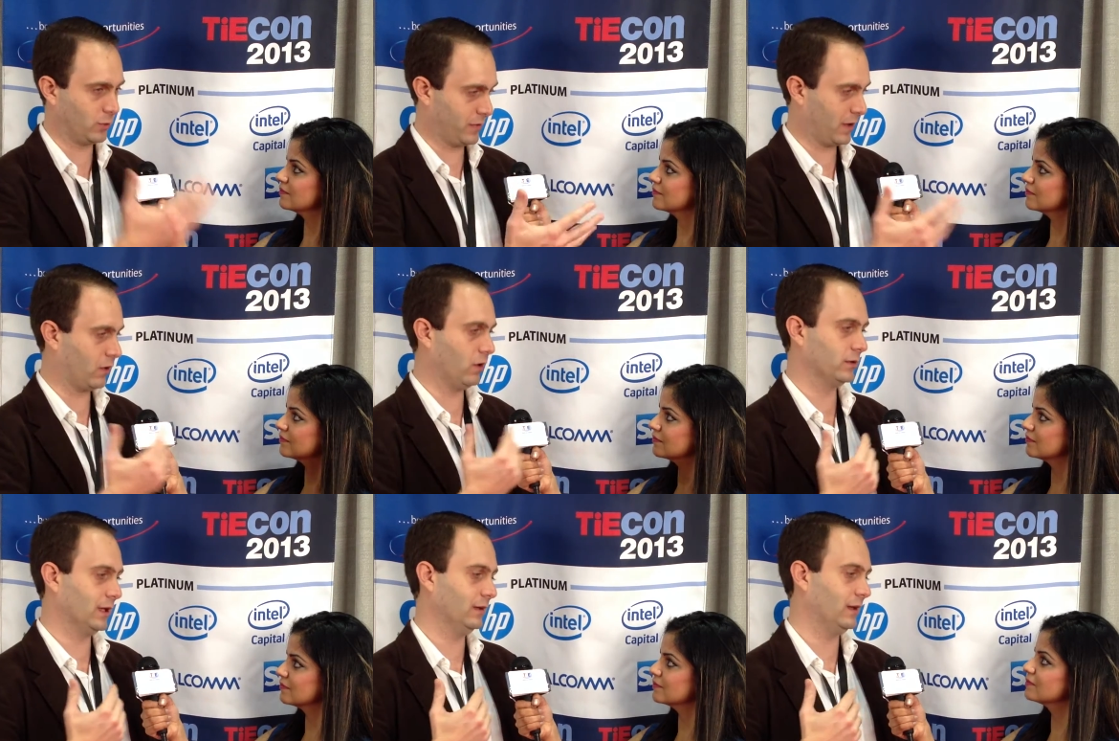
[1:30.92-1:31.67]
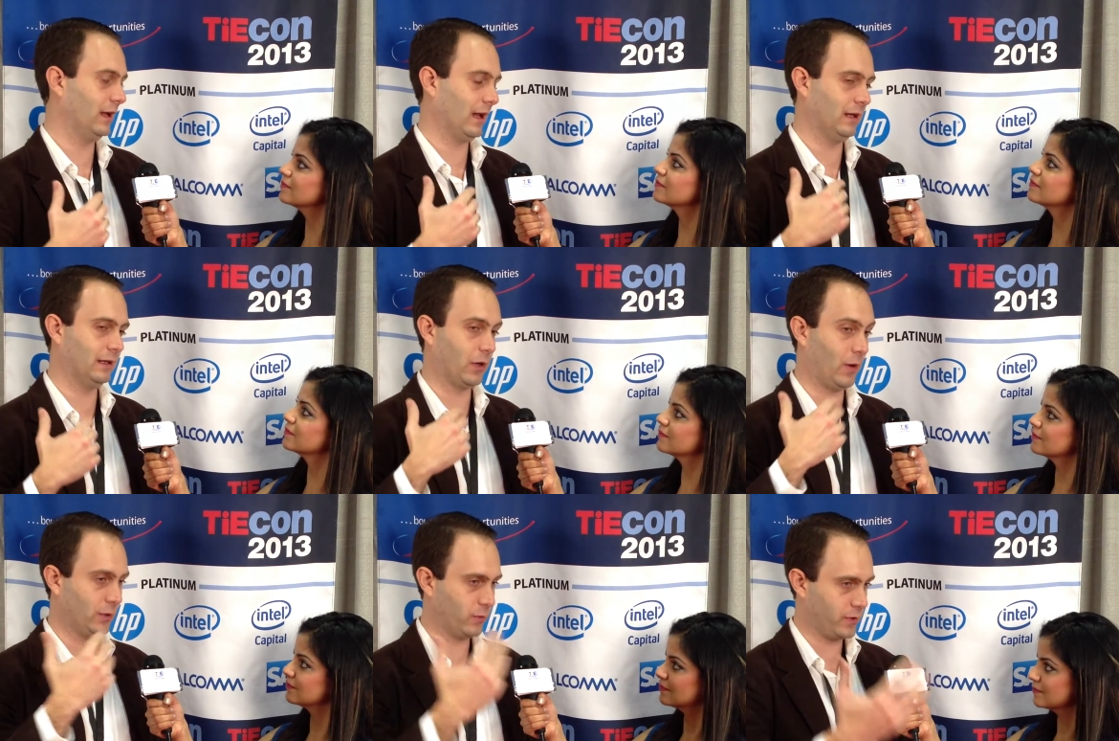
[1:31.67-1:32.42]
Speaker 1: with the content, they can
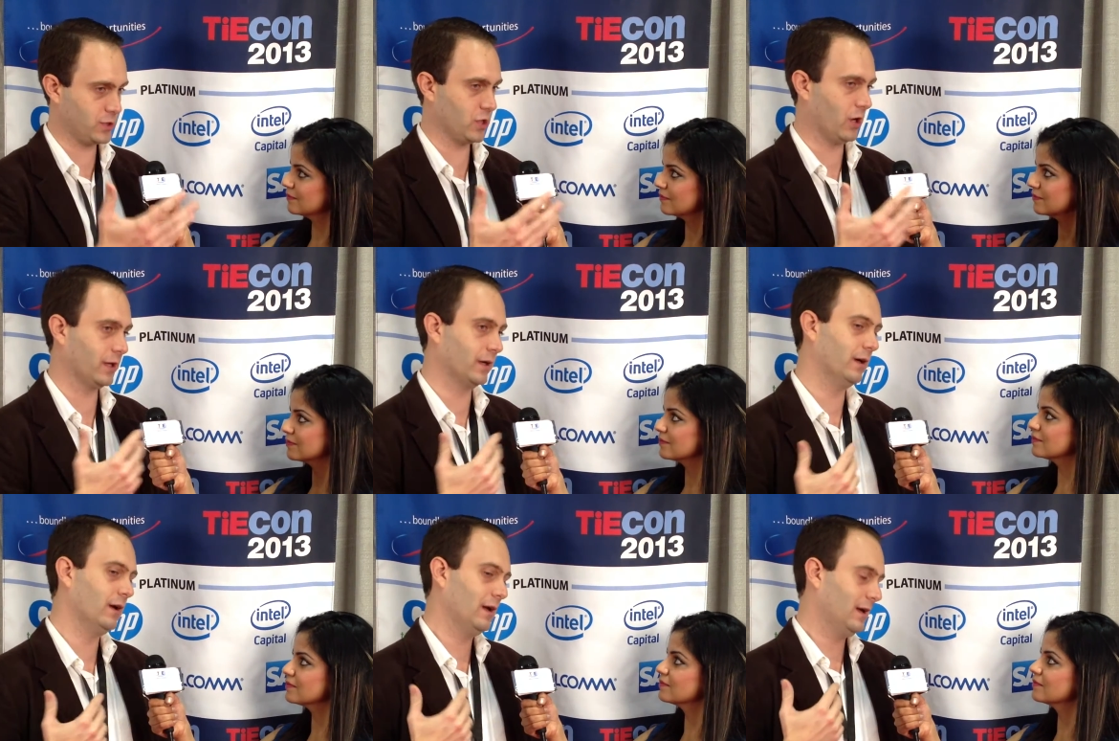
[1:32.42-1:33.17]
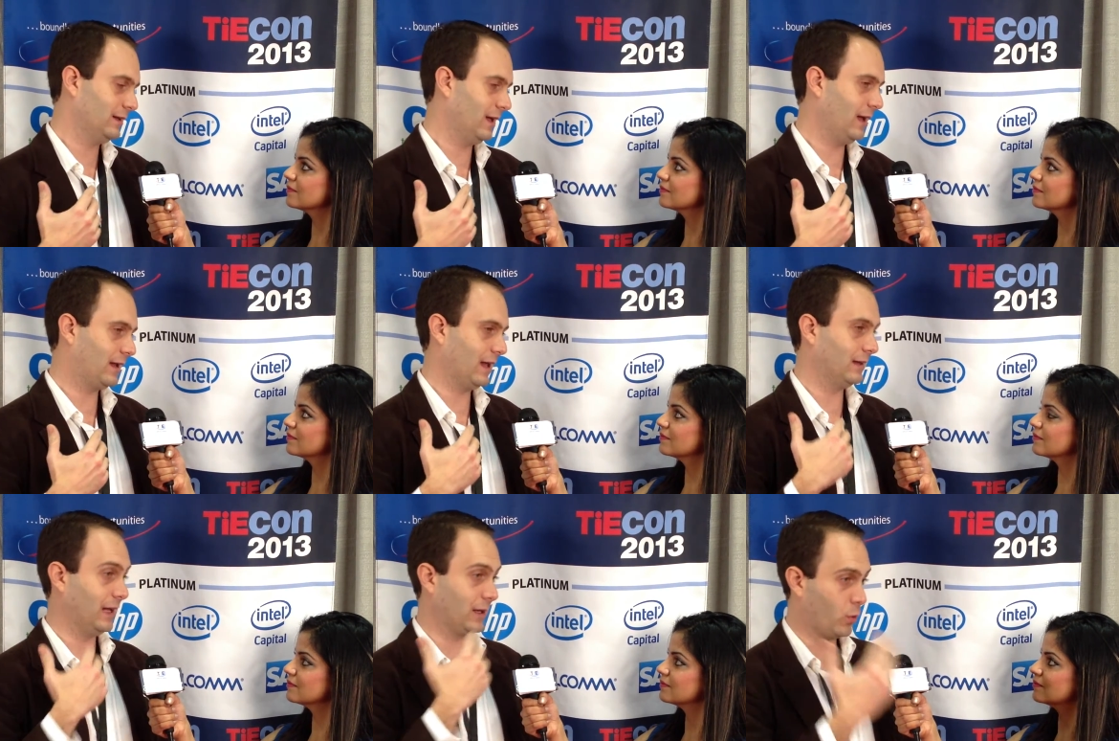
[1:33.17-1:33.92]
interact with each other, they
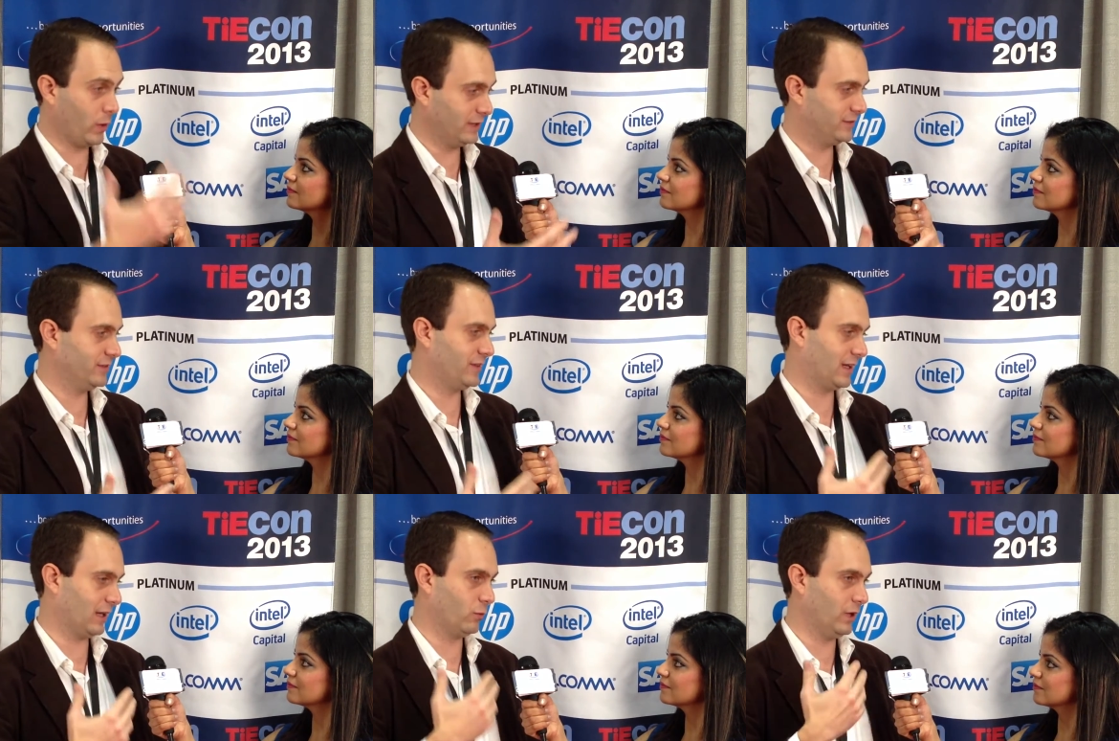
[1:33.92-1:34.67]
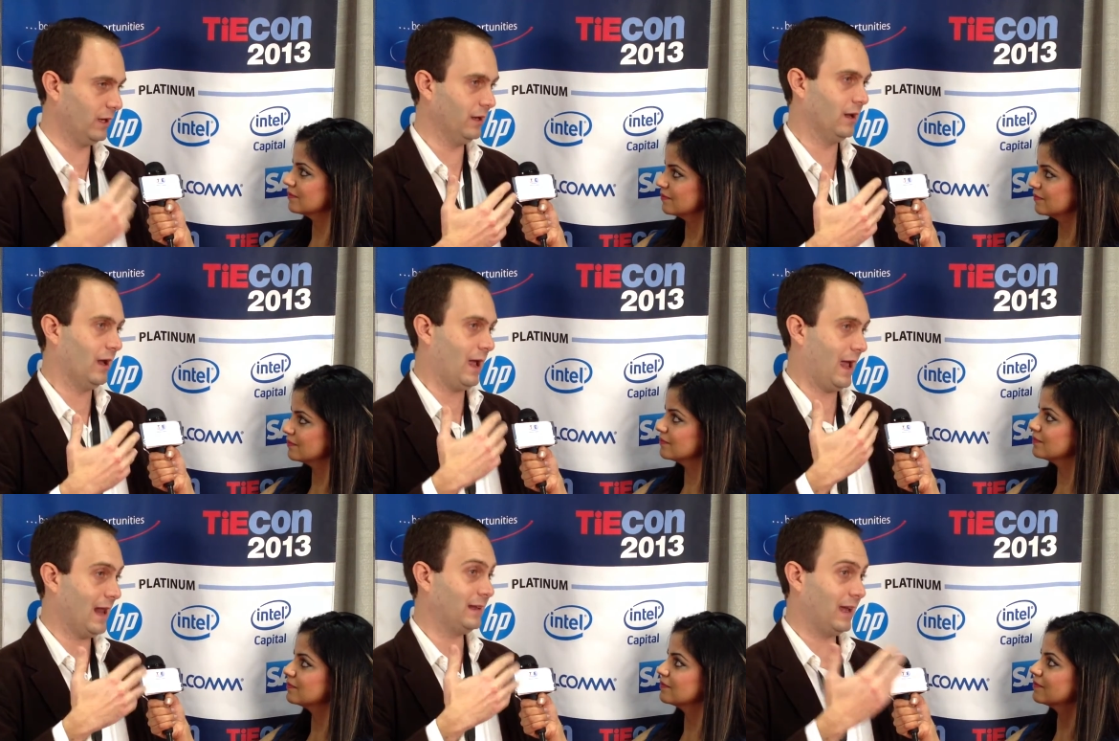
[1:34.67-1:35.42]
can take quizzes, they can really,
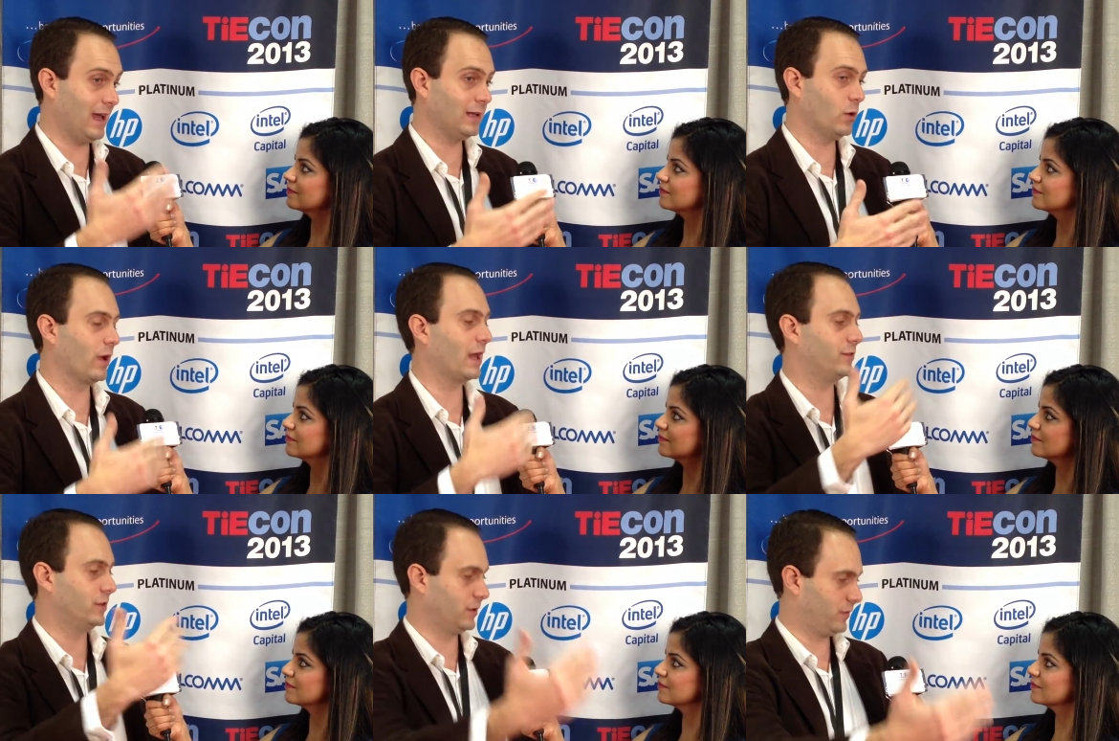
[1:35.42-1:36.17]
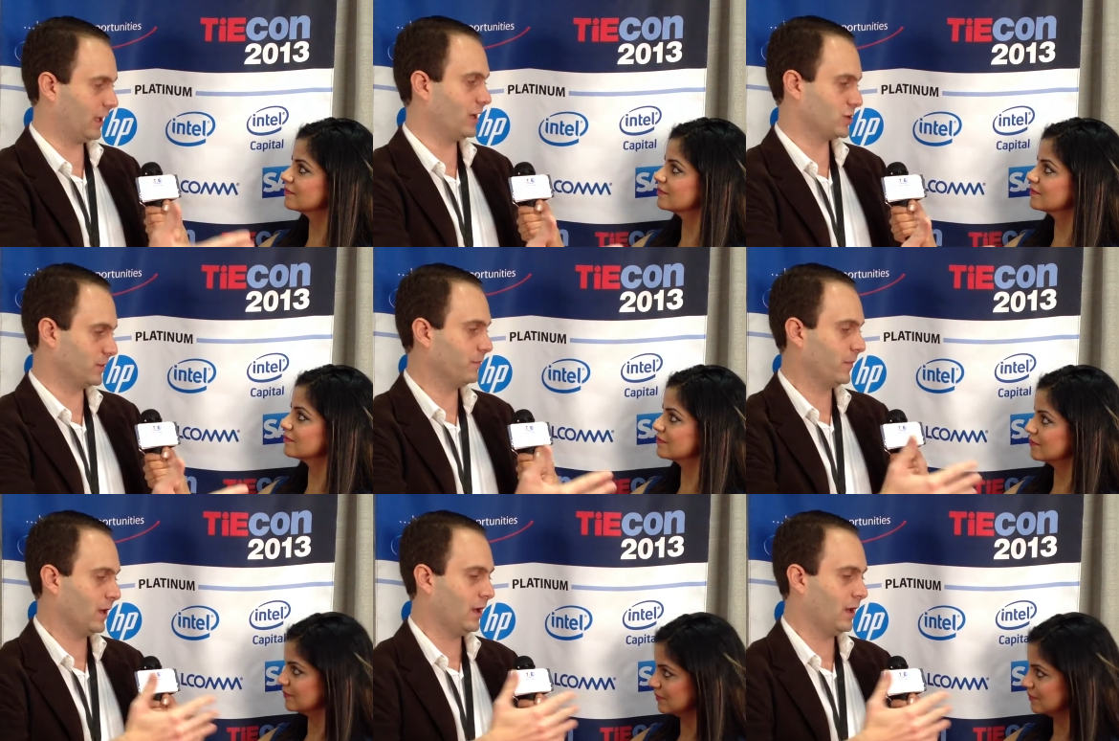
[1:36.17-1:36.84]
and at the end they'll get a certification.